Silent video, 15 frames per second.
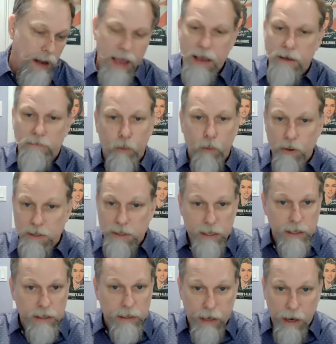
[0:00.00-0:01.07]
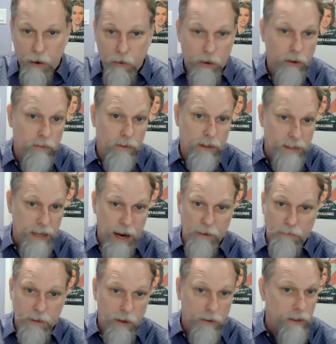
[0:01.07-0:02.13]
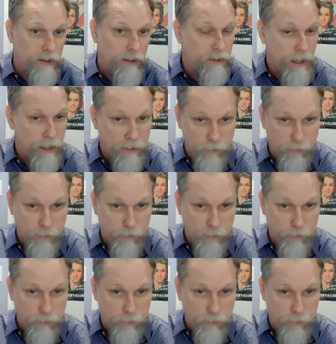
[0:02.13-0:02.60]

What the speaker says: A14 carrier that's out there that's